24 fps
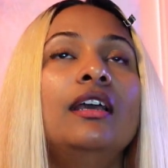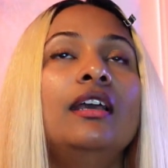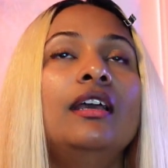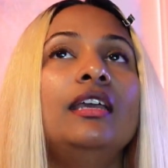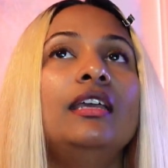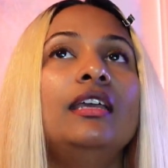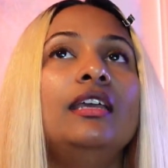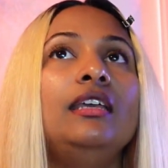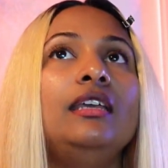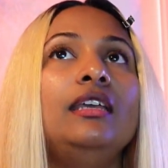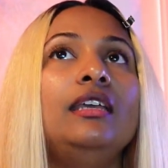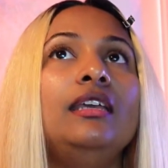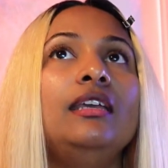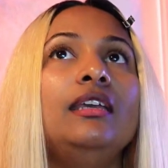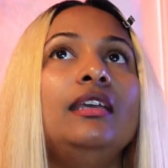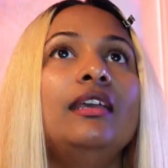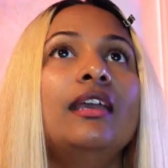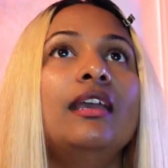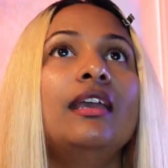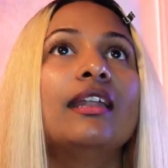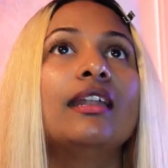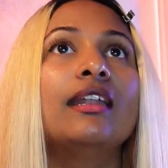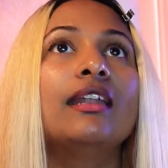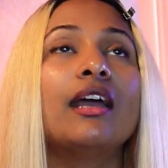
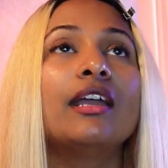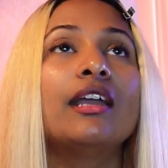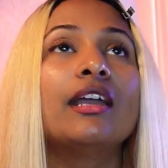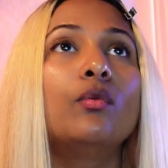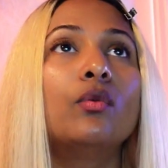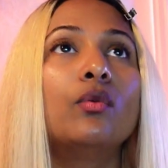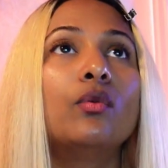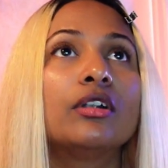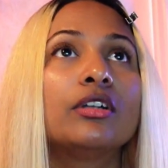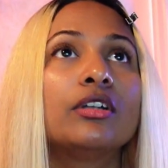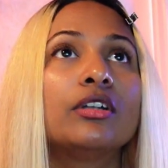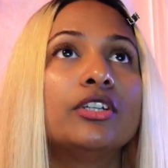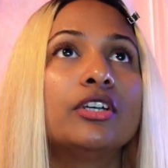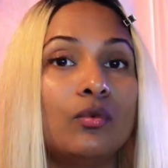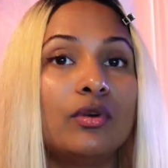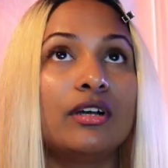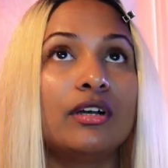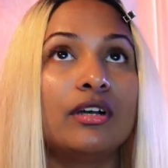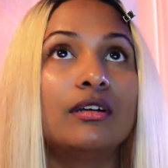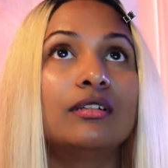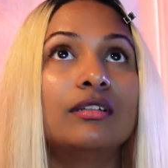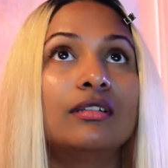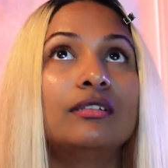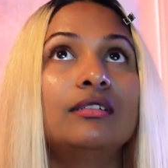He and I worked
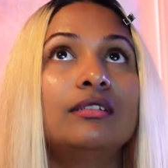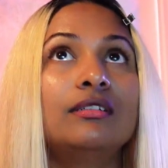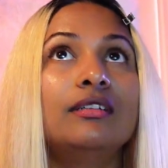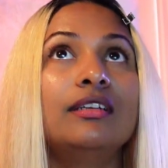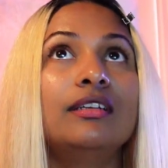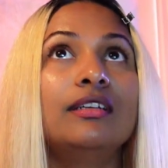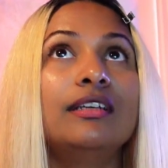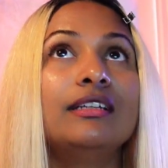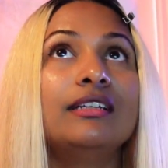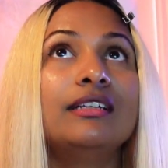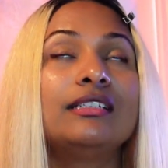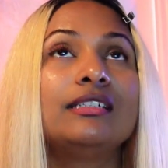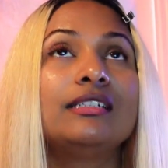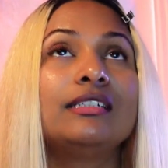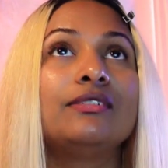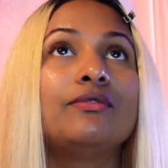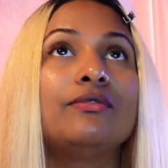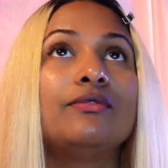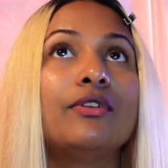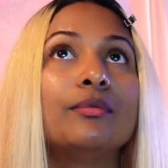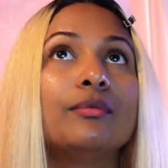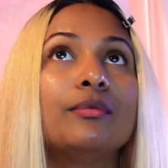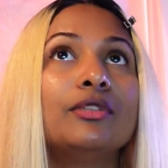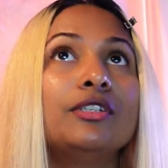well. It's
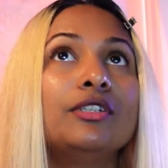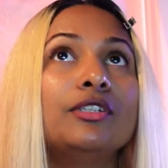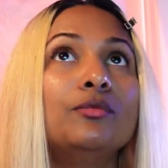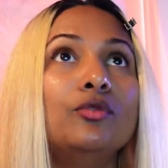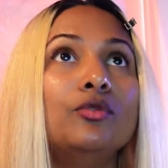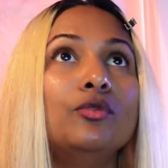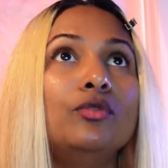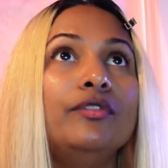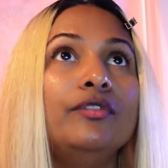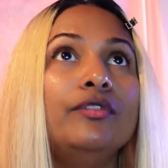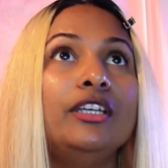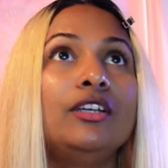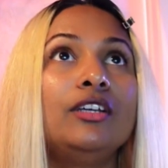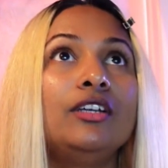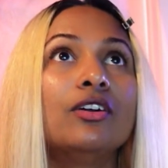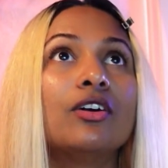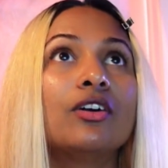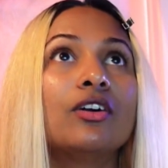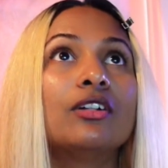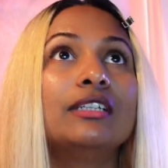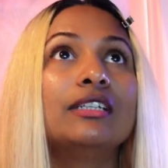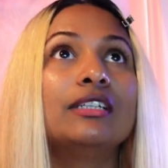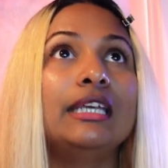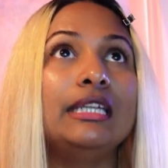from this movie
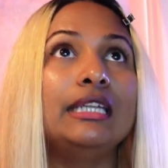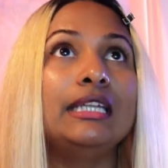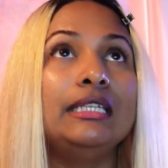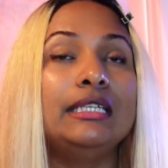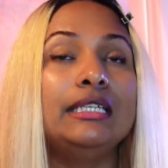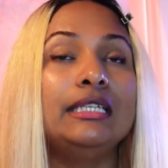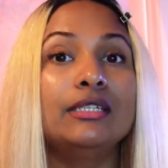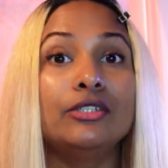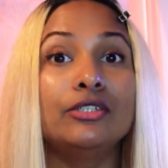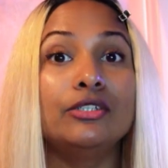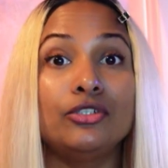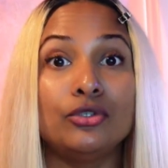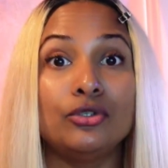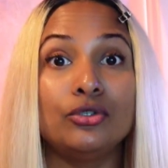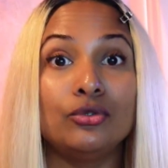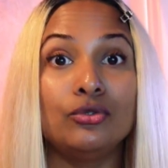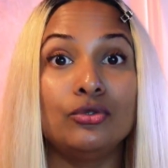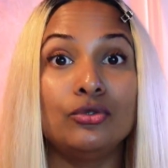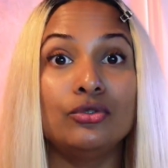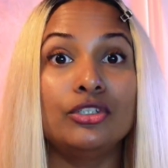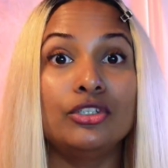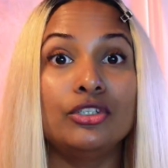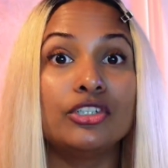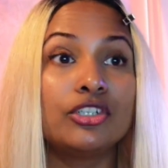called Indian
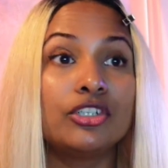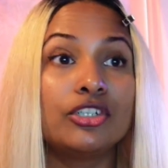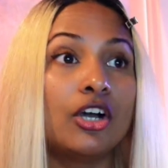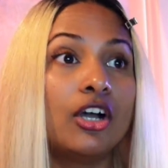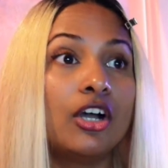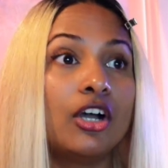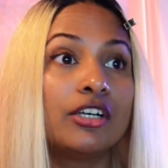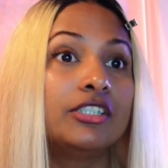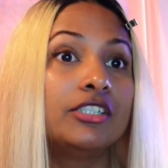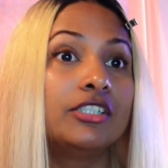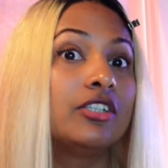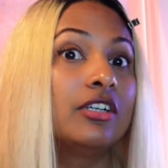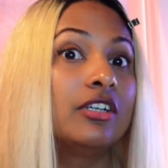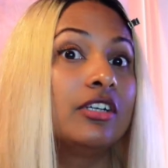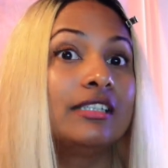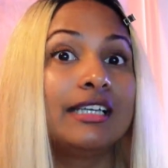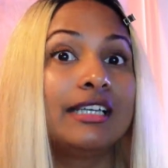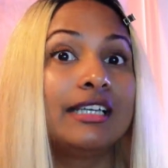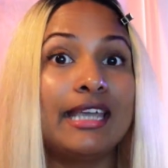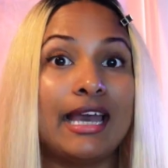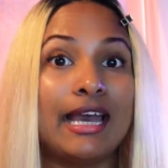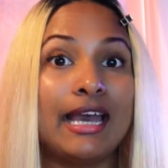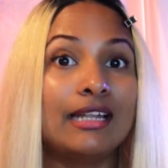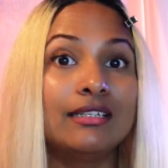2. The song is called The
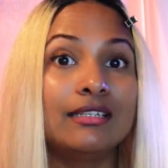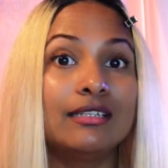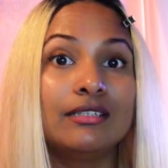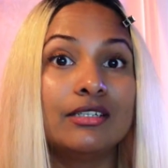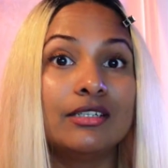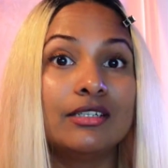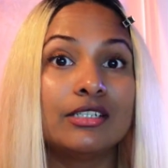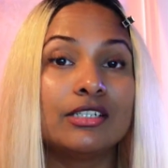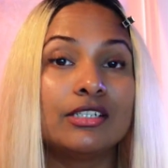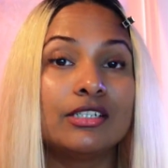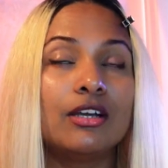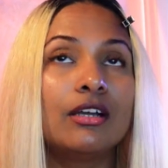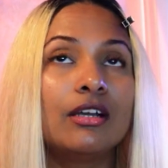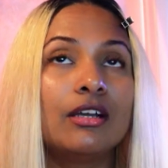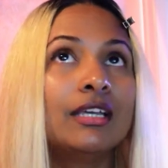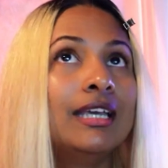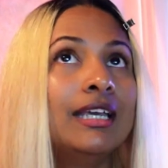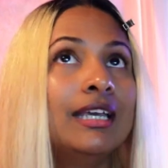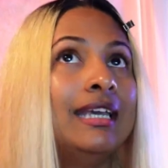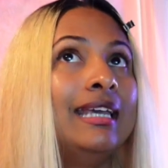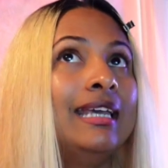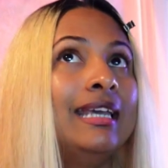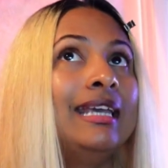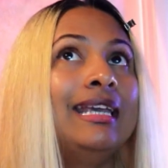Calendar Song.
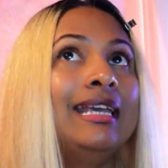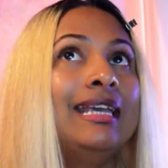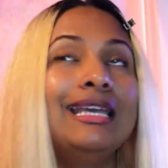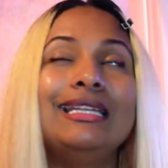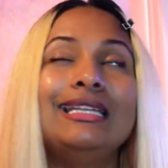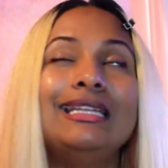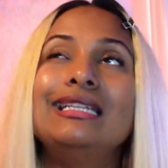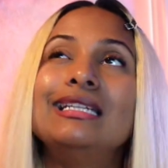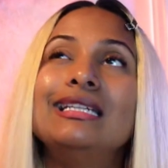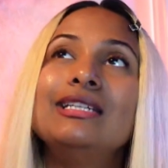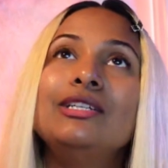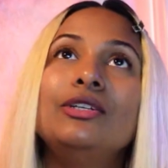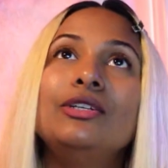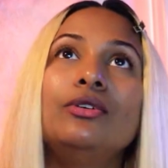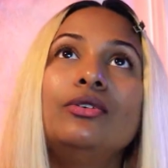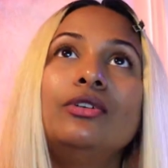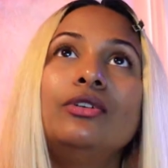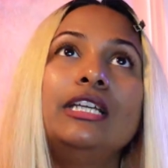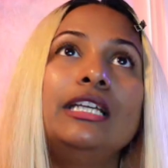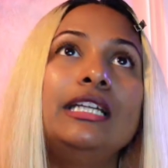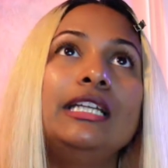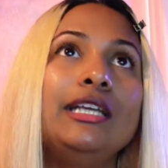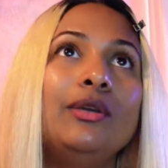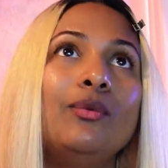It didn't do
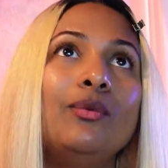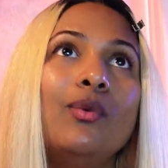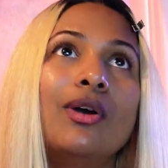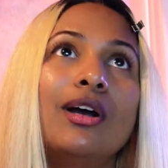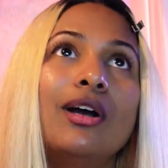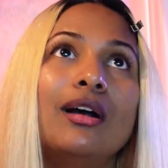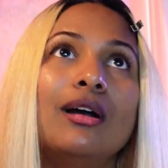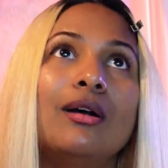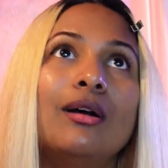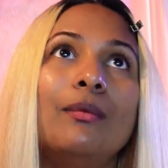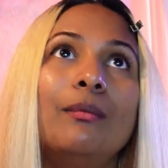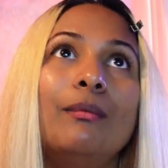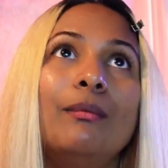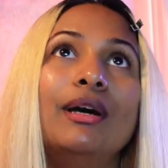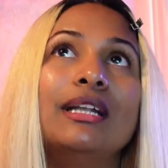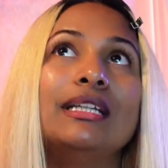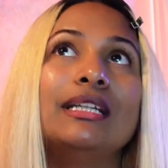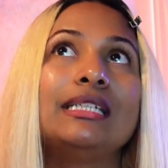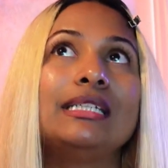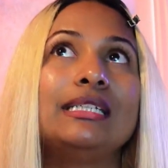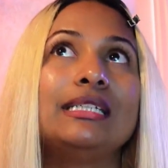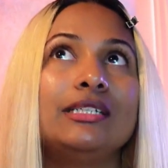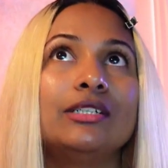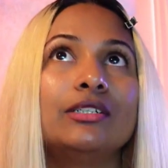really well, but
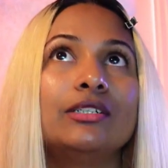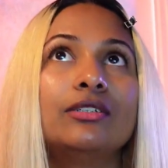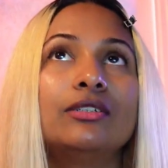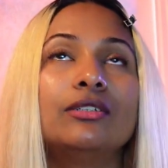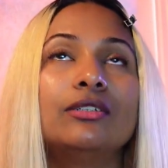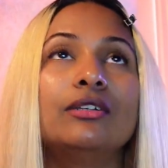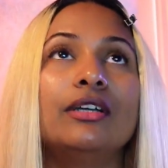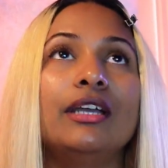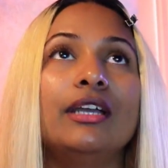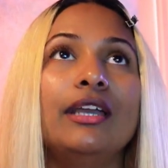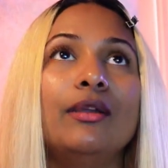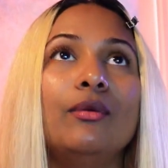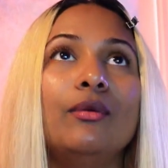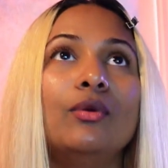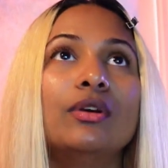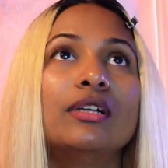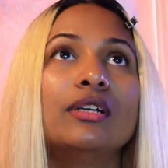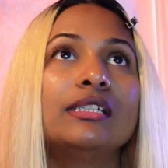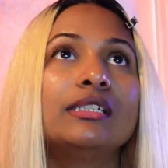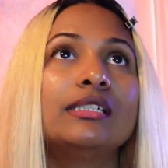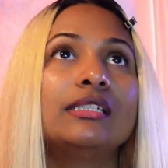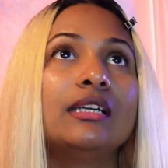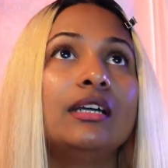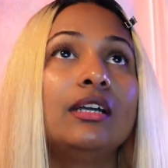still it
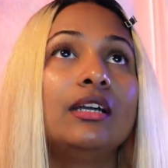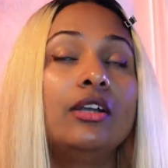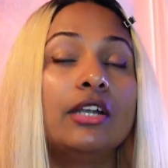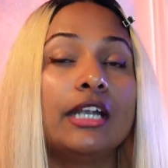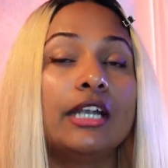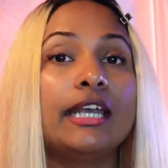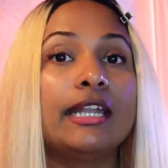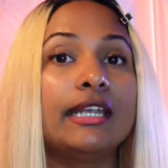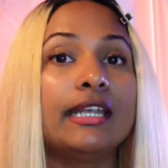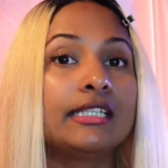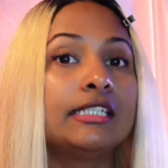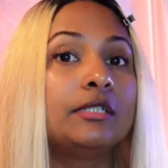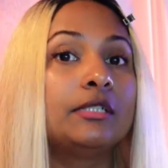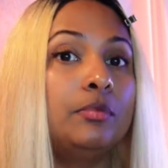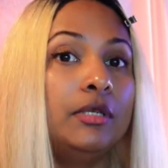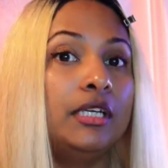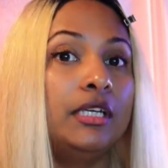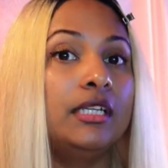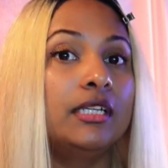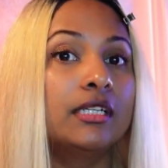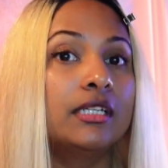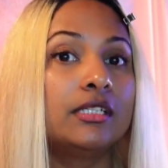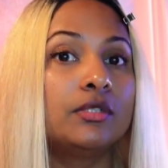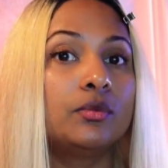was a great
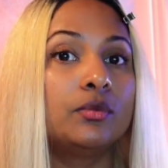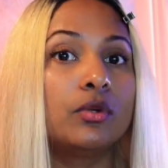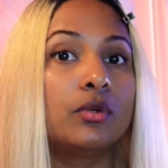experience